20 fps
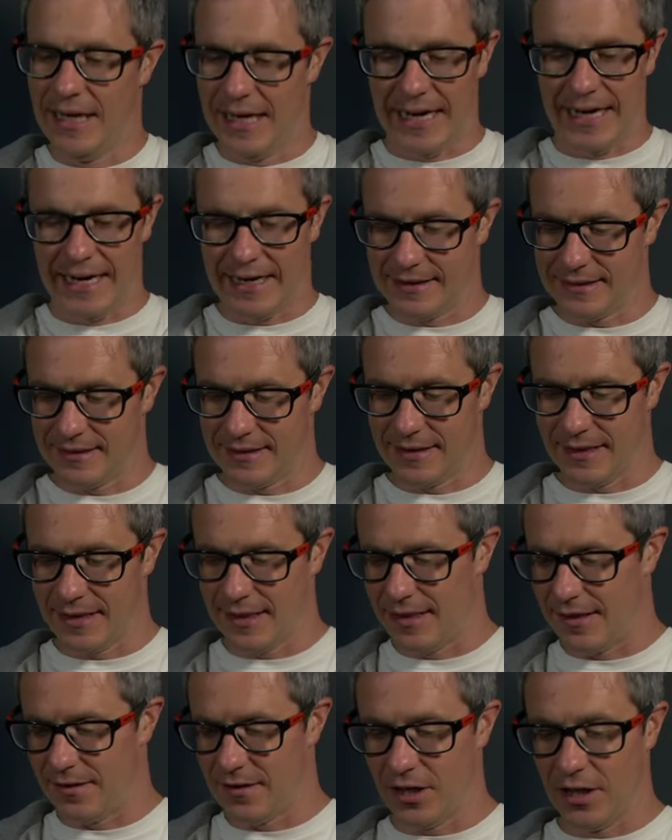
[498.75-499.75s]
And
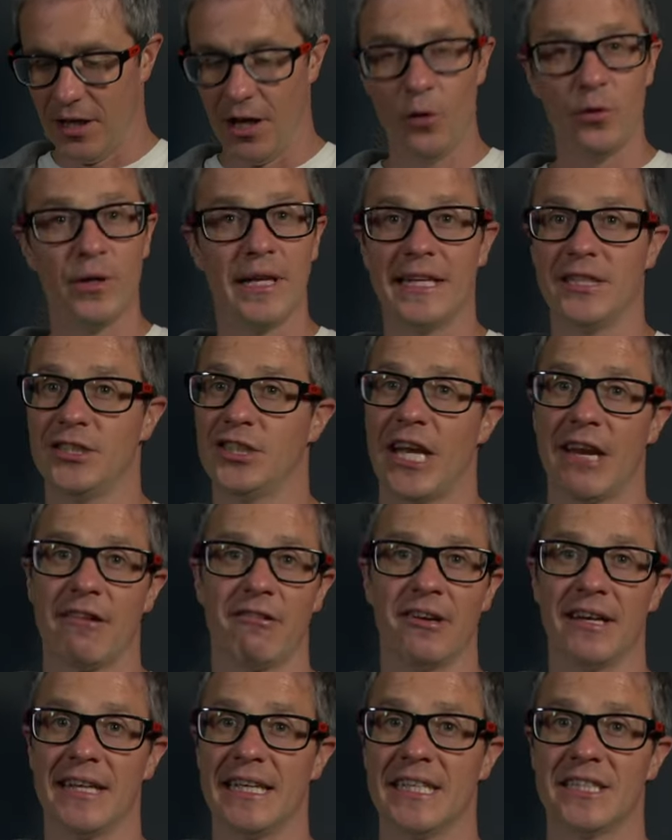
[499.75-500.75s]
the loading
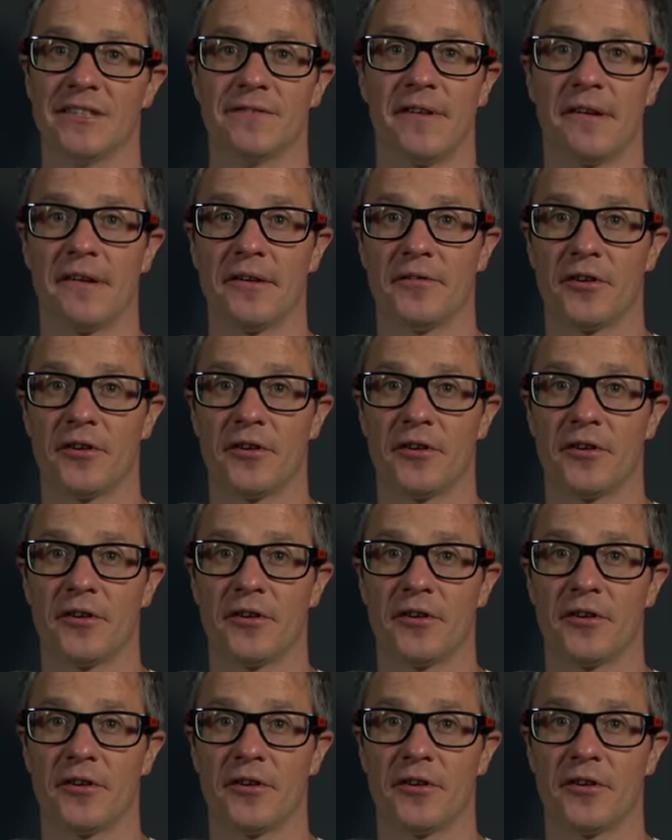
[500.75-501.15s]
generally is very,